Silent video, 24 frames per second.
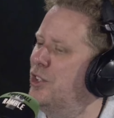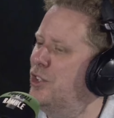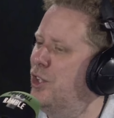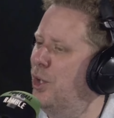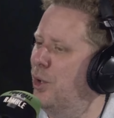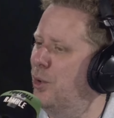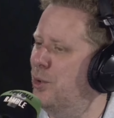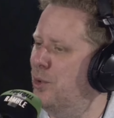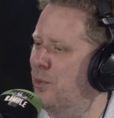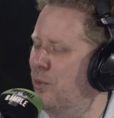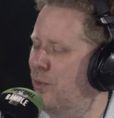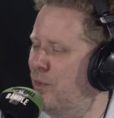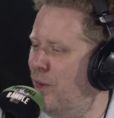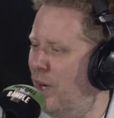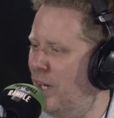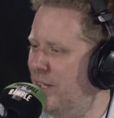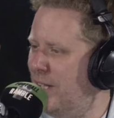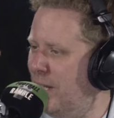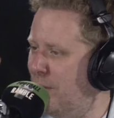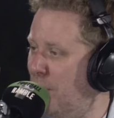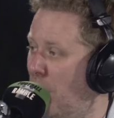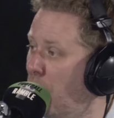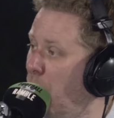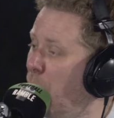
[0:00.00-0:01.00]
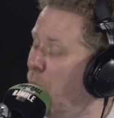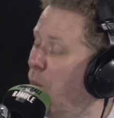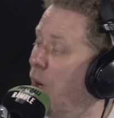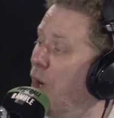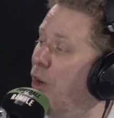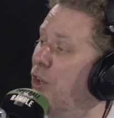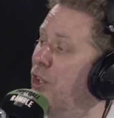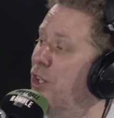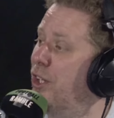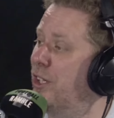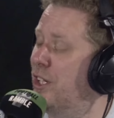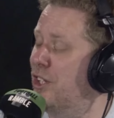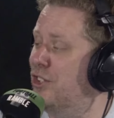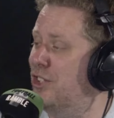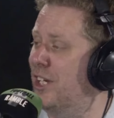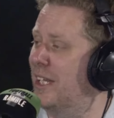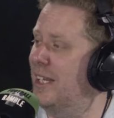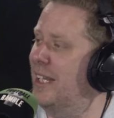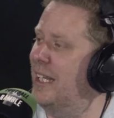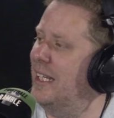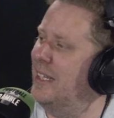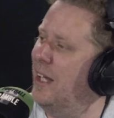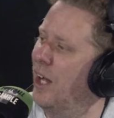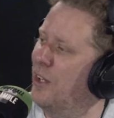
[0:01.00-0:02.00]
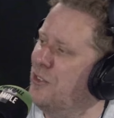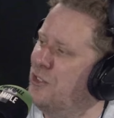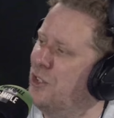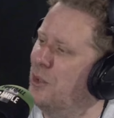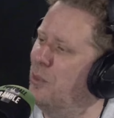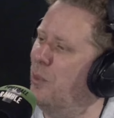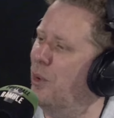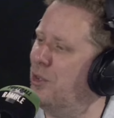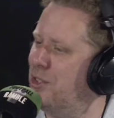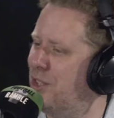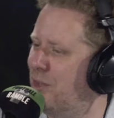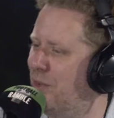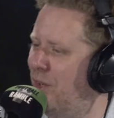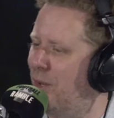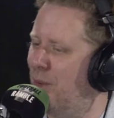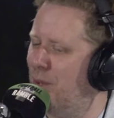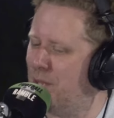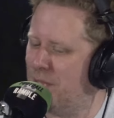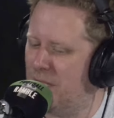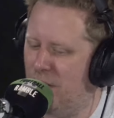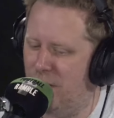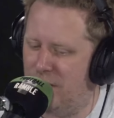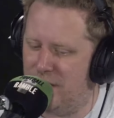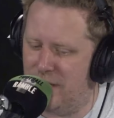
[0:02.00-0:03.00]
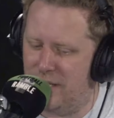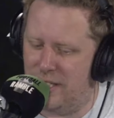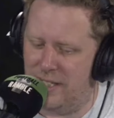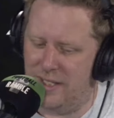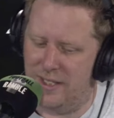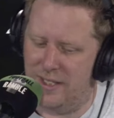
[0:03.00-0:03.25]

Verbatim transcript: children find their own way, or are you going to gently nudge them? What's the, what's the idea? Uh,